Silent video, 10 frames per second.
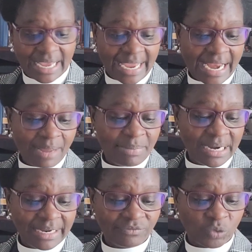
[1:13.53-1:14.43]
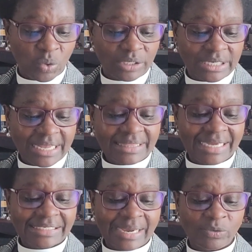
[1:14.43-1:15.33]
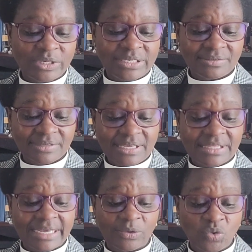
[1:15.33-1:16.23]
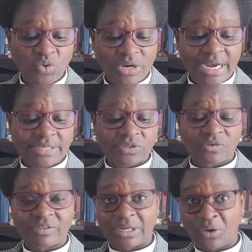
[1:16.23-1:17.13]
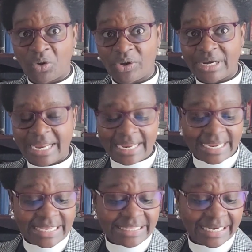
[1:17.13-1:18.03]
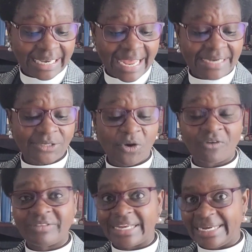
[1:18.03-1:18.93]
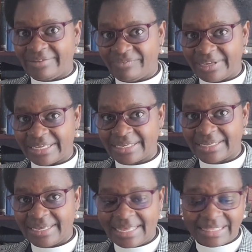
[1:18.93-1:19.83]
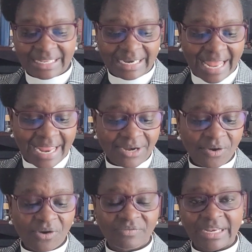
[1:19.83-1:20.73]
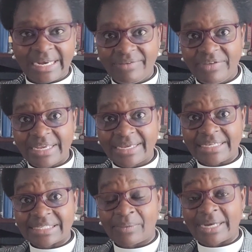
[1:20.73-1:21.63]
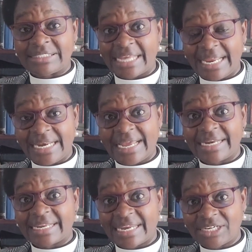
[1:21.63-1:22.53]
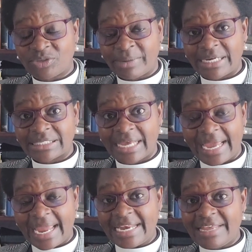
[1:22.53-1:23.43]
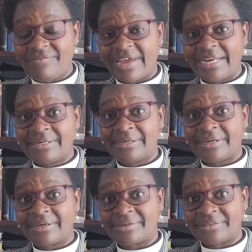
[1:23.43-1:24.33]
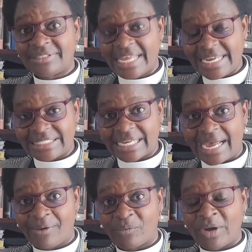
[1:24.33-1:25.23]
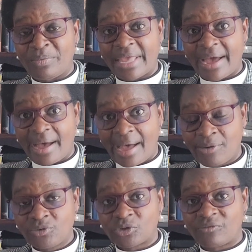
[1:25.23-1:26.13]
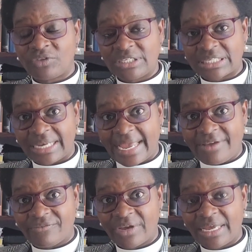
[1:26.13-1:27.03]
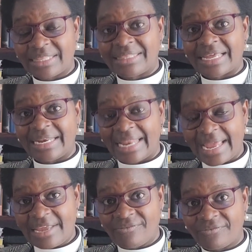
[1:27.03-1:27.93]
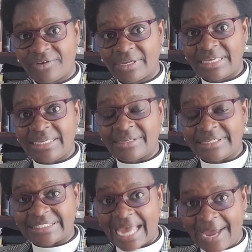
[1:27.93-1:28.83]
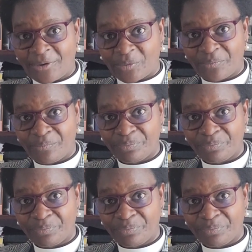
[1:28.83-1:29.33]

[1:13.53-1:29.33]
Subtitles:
And I believed what? That I would see the goodness of the Lord in the land of the living. The land of the living is our daily engagement. And even later, when we are out of this life, the life eternal.